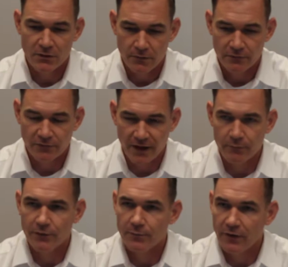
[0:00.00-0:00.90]
Stayed
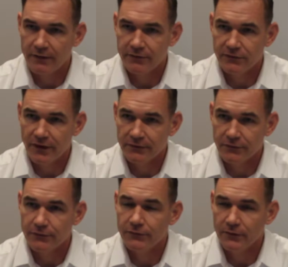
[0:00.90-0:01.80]
with the private
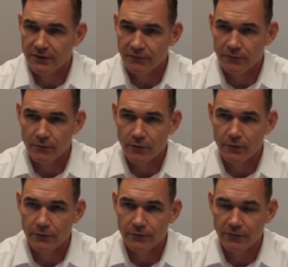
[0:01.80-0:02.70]
sector doing different
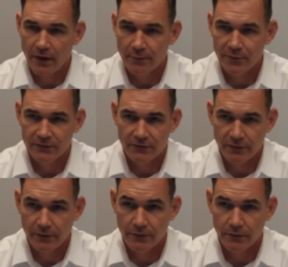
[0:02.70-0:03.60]
roles up
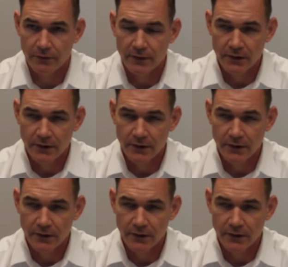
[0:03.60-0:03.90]
until